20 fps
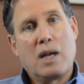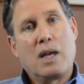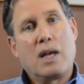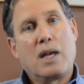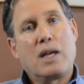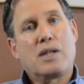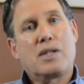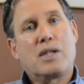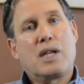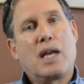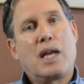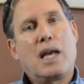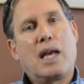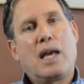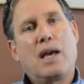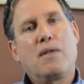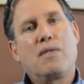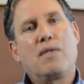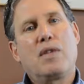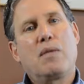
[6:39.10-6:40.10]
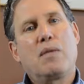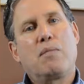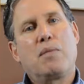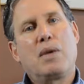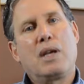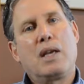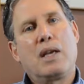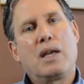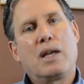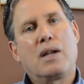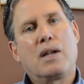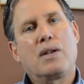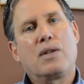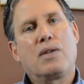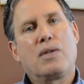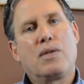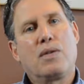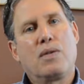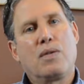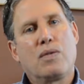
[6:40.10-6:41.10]
is to have them begin
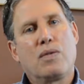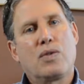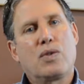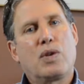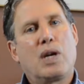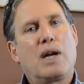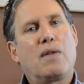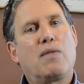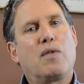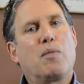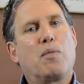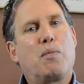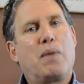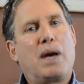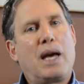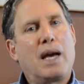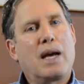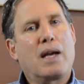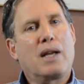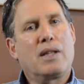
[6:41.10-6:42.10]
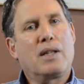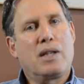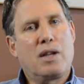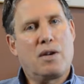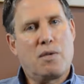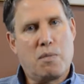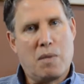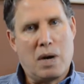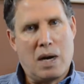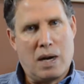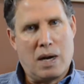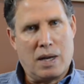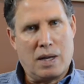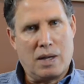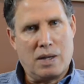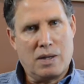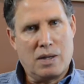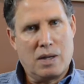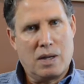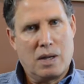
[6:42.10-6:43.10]
to travel back in their
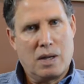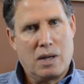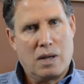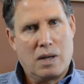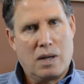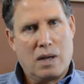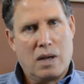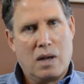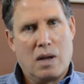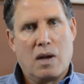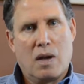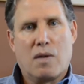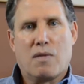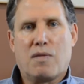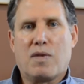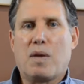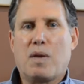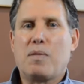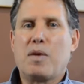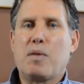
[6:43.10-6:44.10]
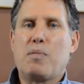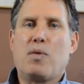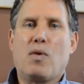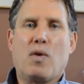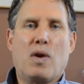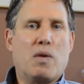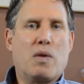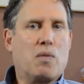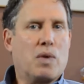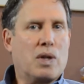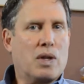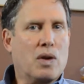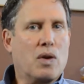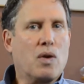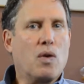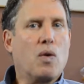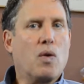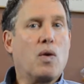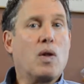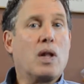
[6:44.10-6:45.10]
minds from the point when the
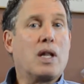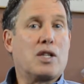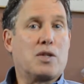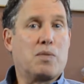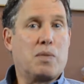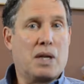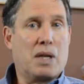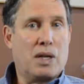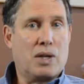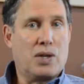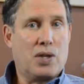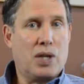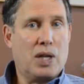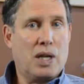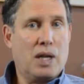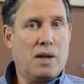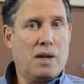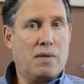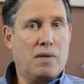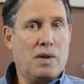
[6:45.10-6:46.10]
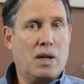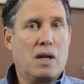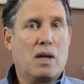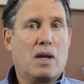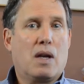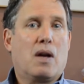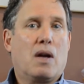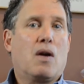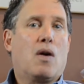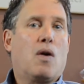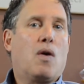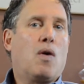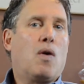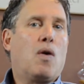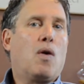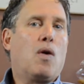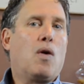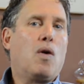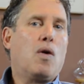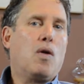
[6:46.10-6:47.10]
goal has been achieved
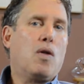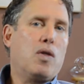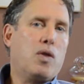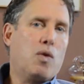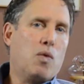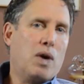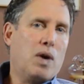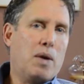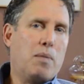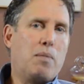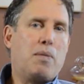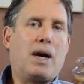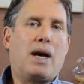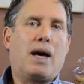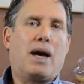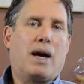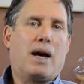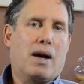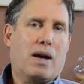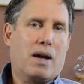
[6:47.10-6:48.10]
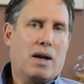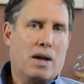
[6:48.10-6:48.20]
all the way back